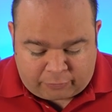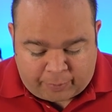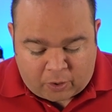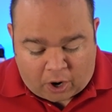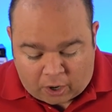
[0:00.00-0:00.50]

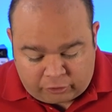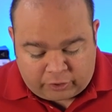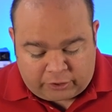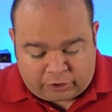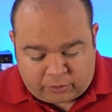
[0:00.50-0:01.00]
spoke
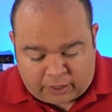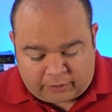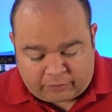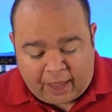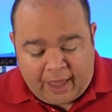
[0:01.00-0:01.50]
harshly to
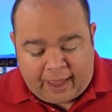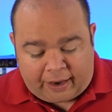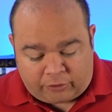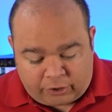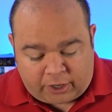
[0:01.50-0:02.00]
us
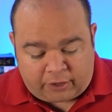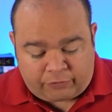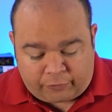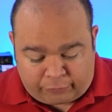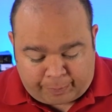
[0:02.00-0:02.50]
and took
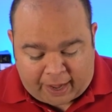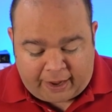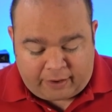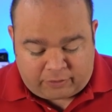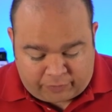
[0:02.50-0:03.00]
us for
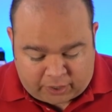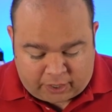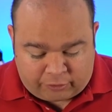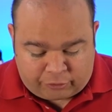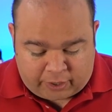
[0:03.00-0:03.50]
spies of the
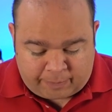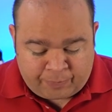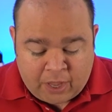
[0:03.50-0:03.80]
country.